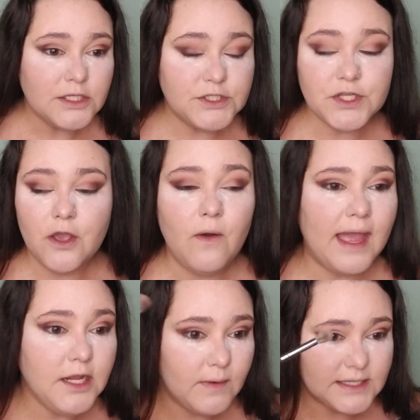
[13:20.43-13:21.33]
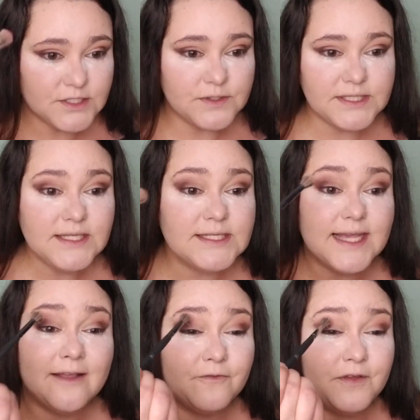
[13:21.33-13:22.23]
So anyway, so since
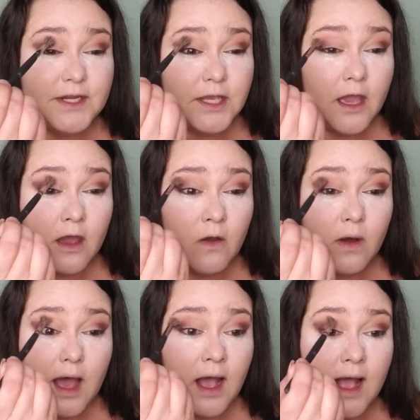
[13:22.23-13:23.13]
that video,